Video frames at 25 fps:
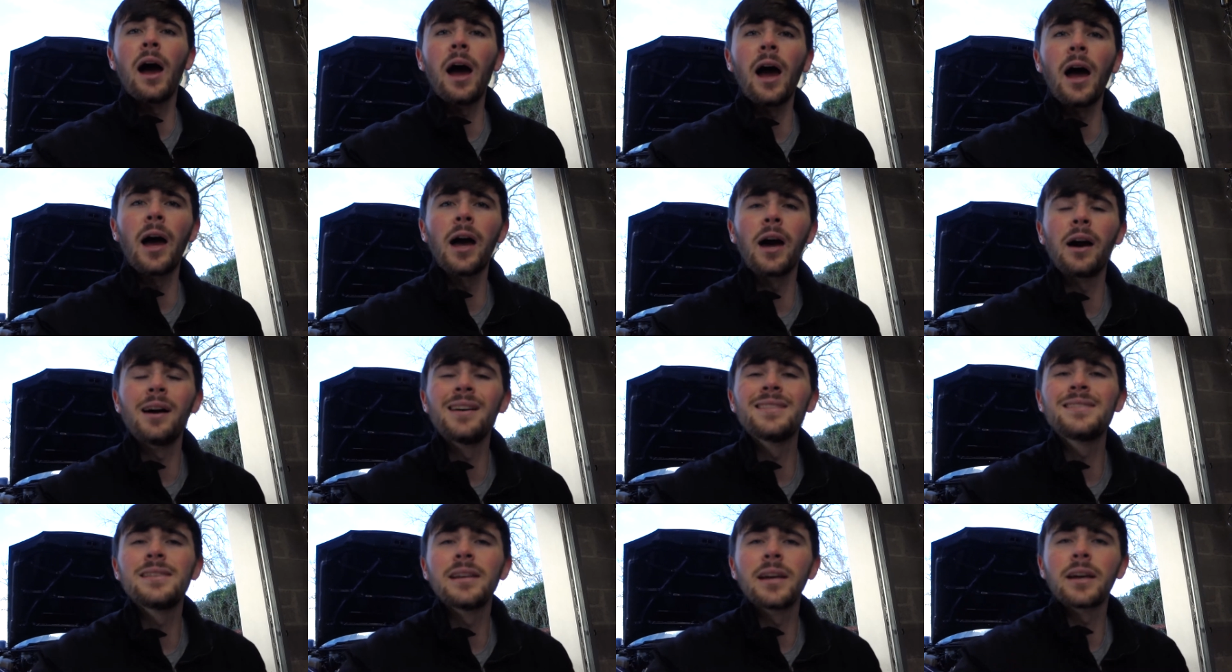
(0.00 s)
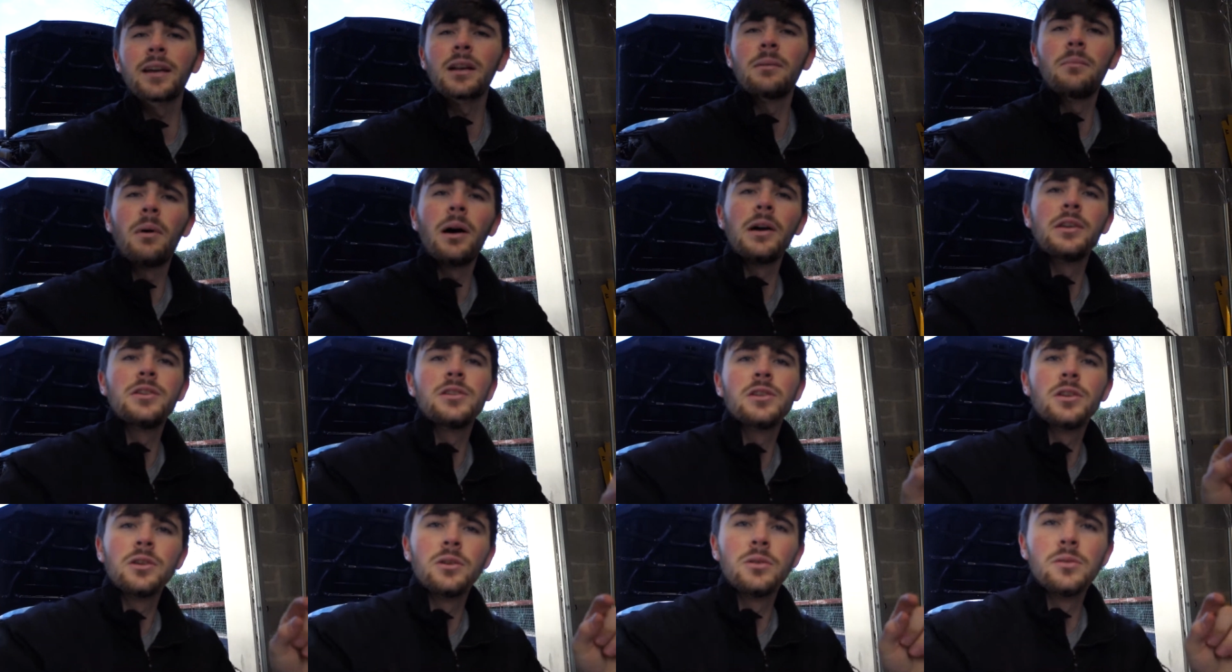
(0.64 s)
I was thinking I
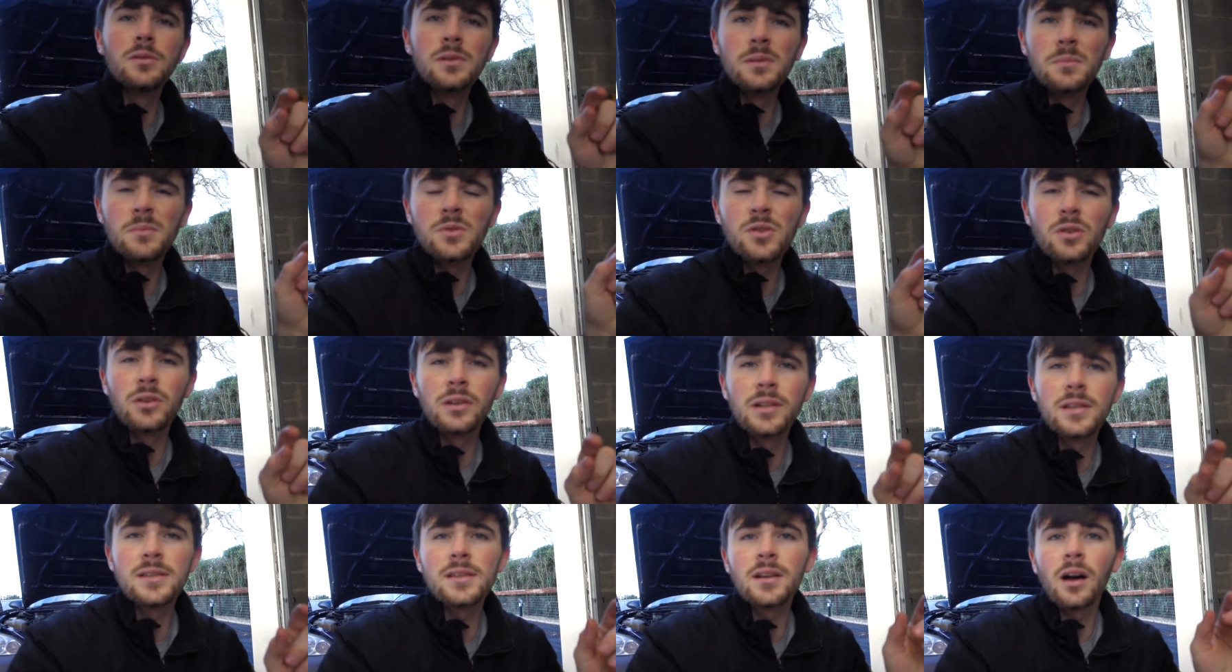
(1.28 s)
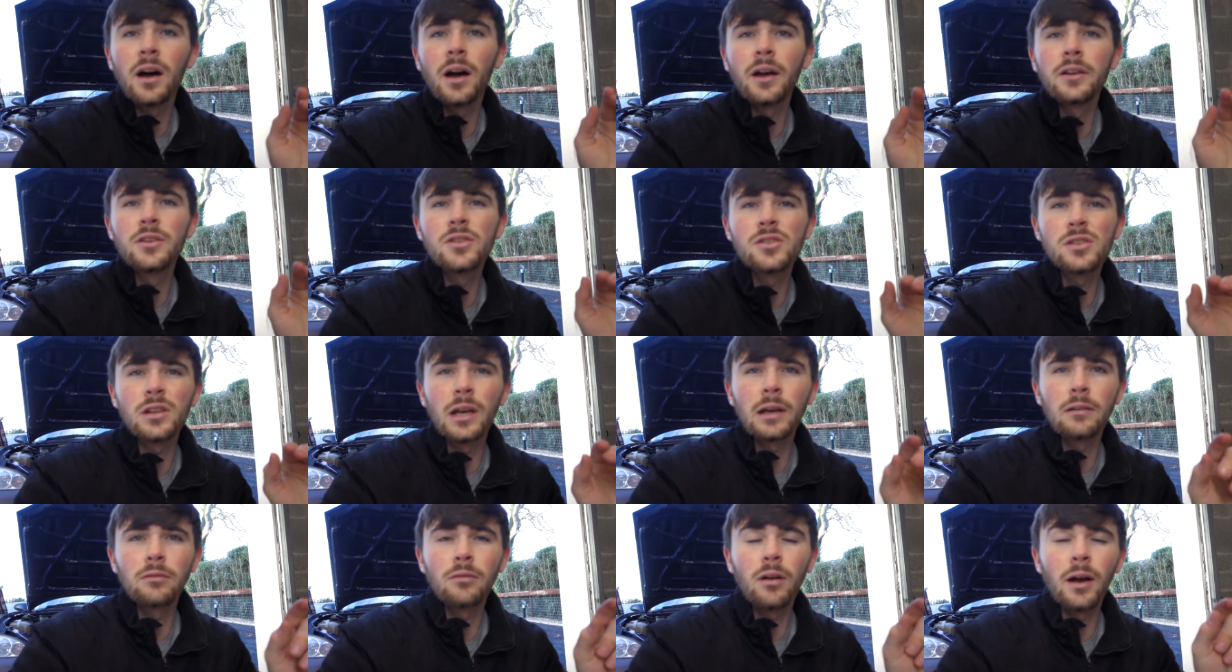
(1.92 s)
might do some sort of design, just
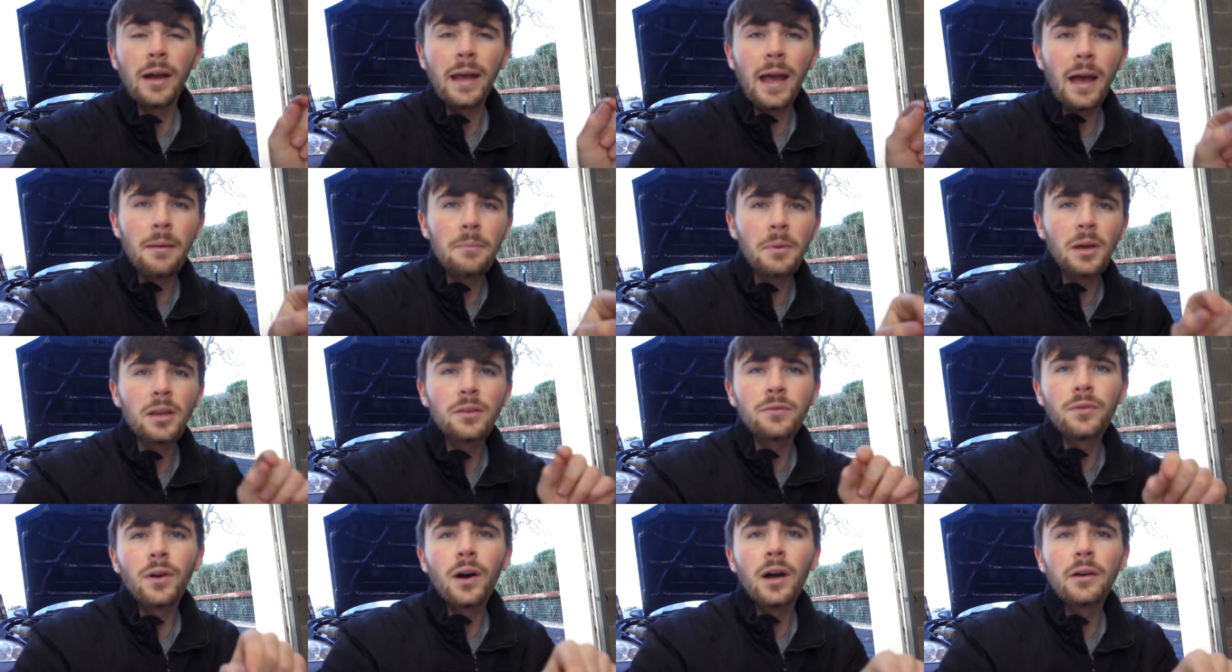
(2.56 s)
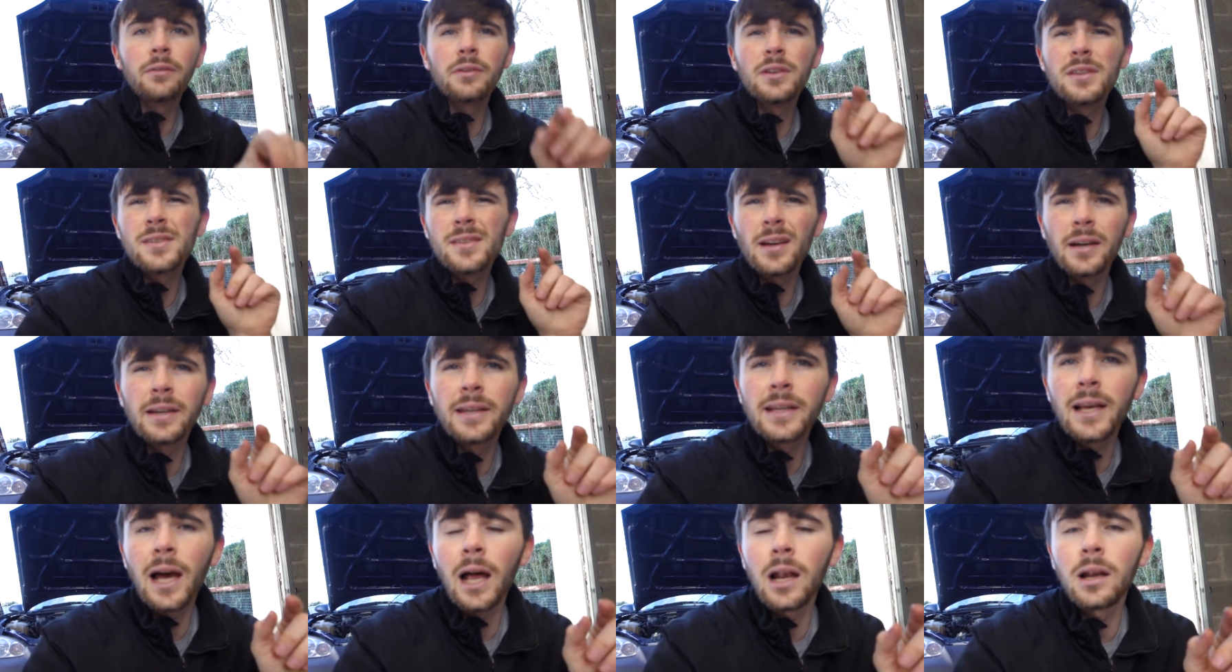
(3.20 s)
like write MX-5 on the
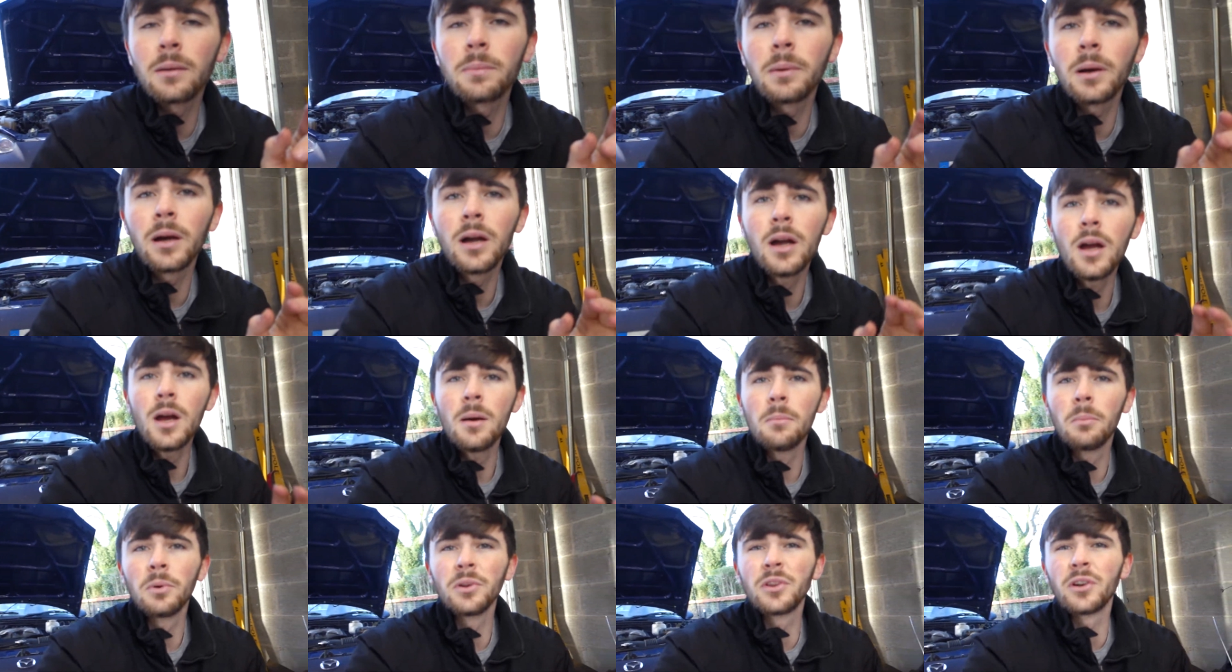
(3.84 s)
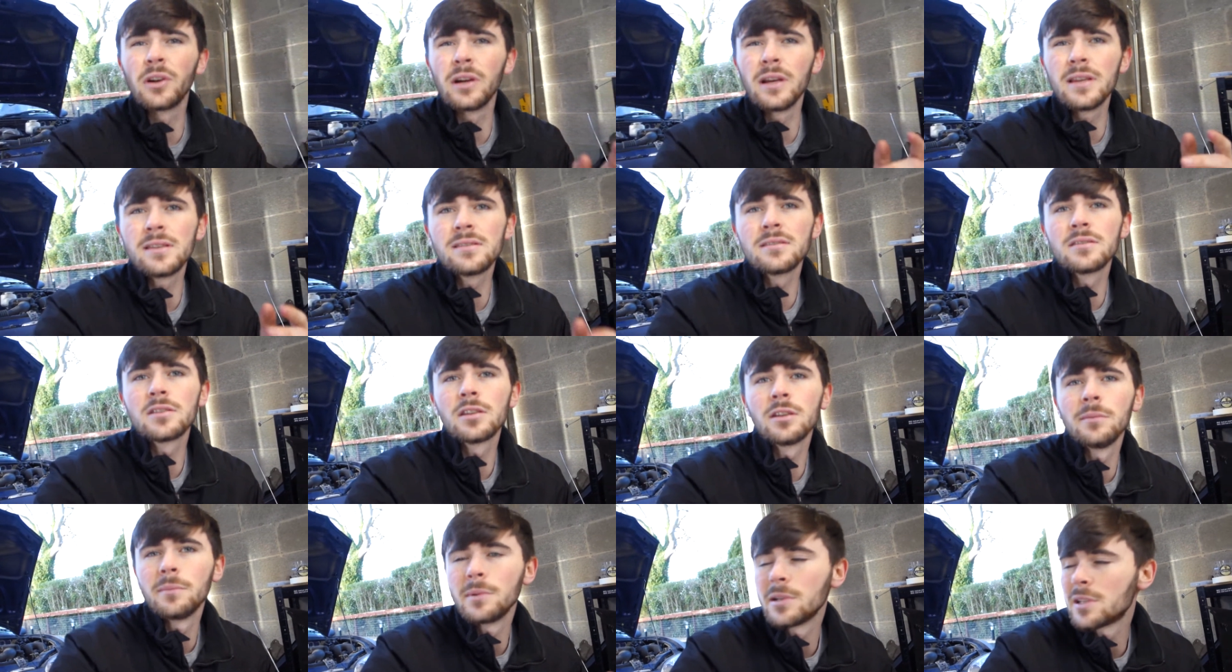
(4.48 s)
side of the caliper, but there isn't
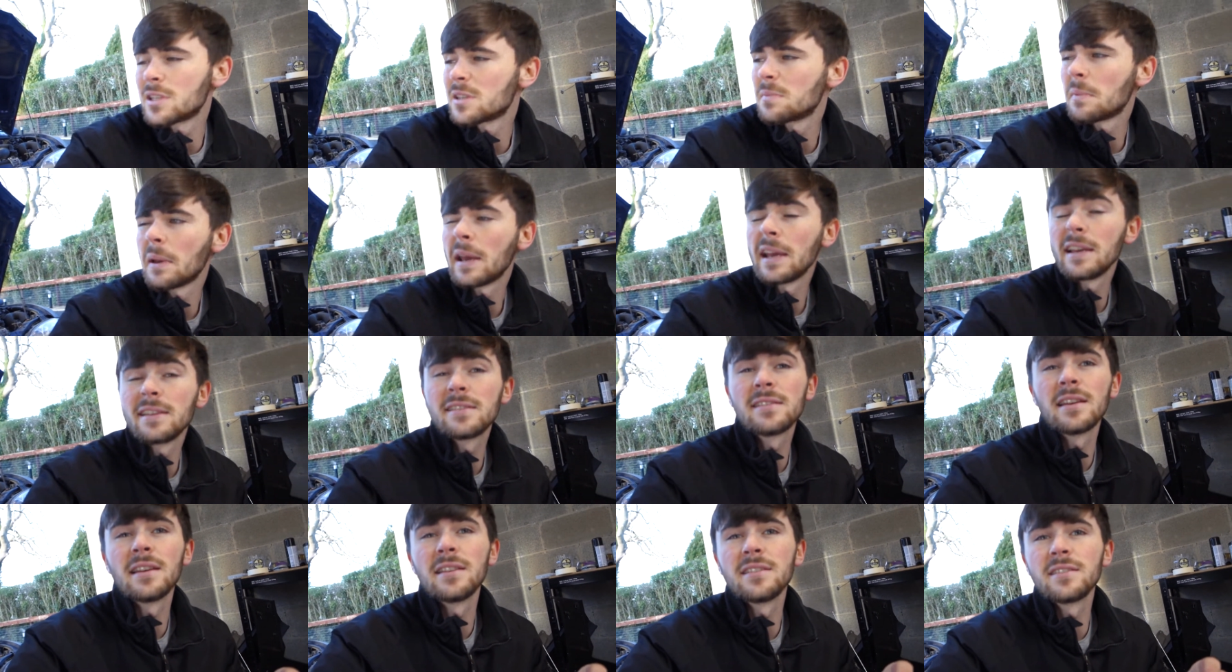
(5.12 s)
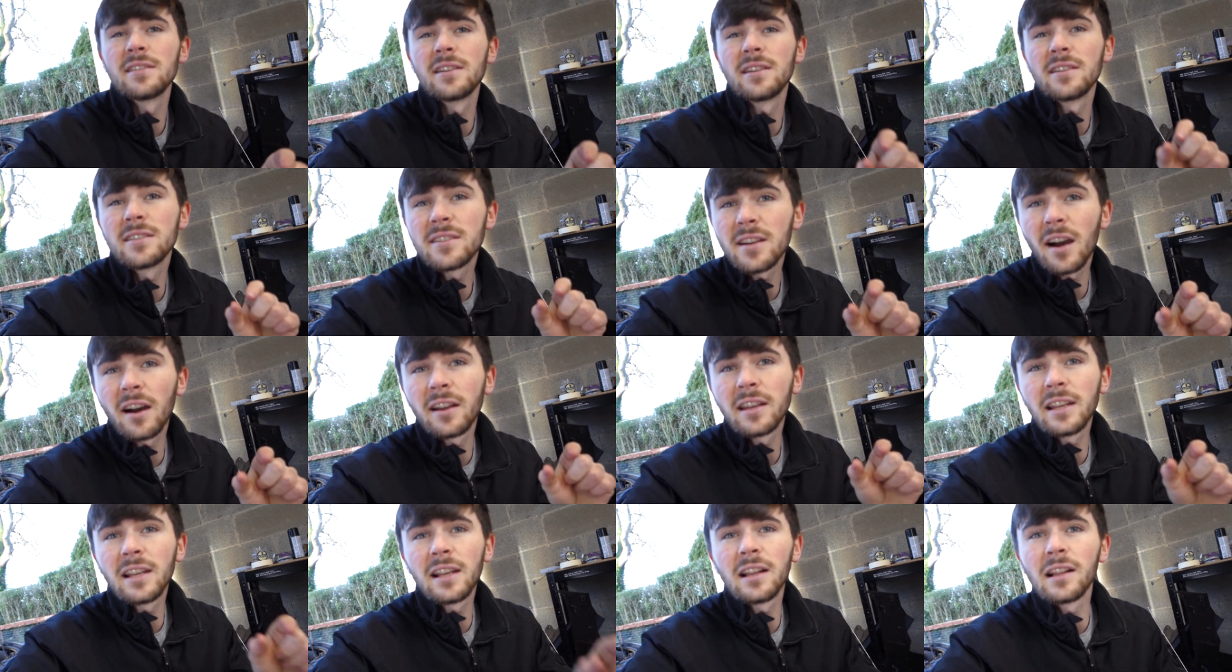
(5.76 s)
too much space as there are
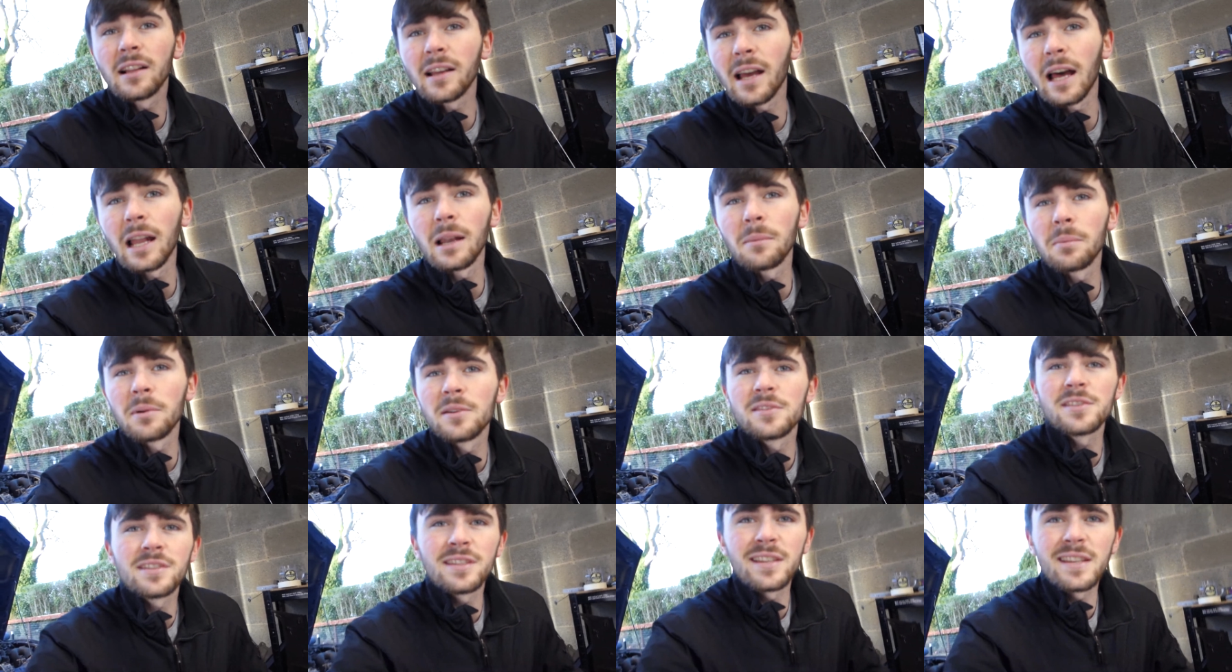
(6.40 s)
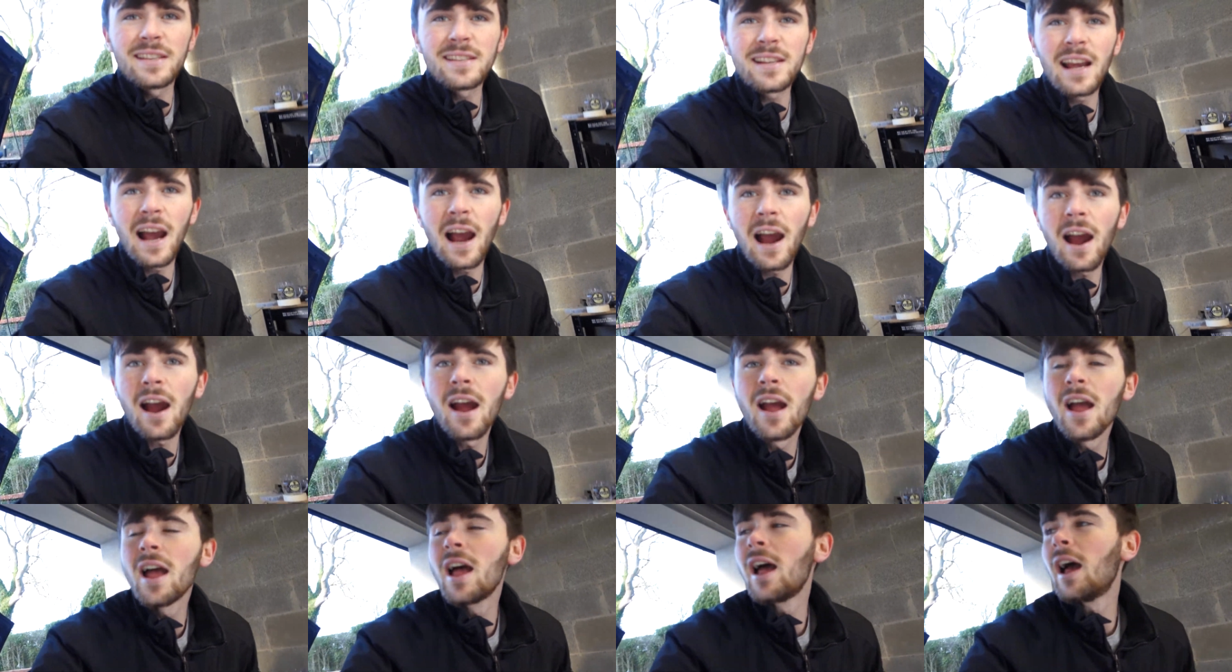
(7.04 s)
tiny little calipers on this
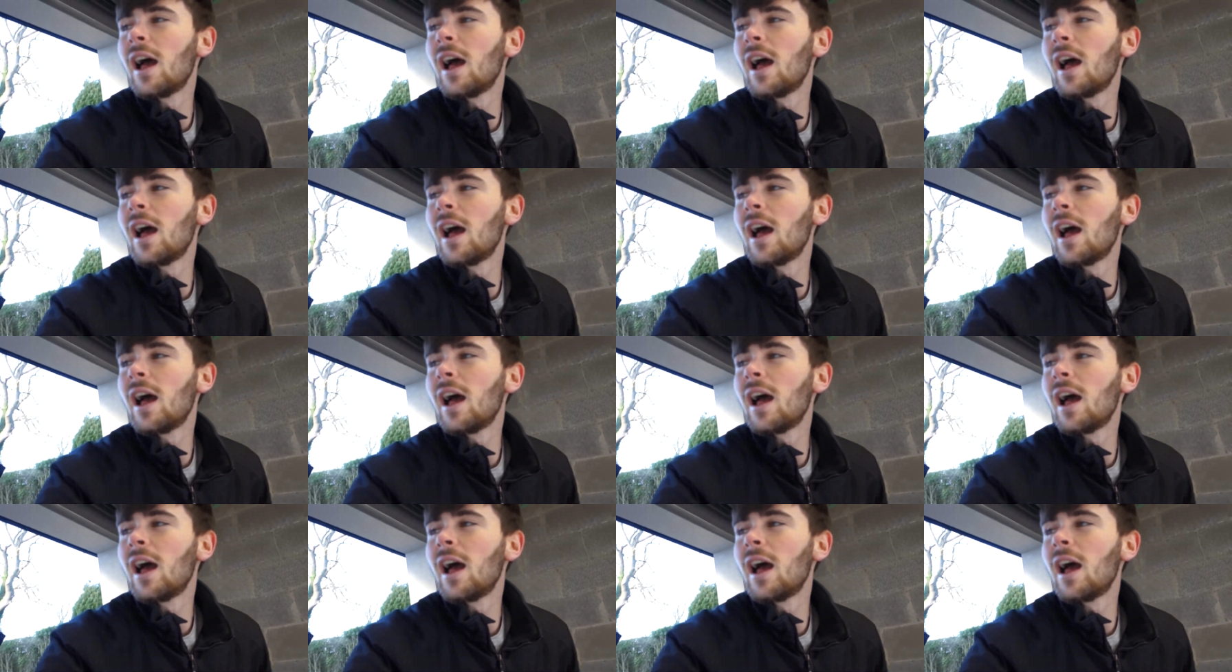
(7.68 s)
car.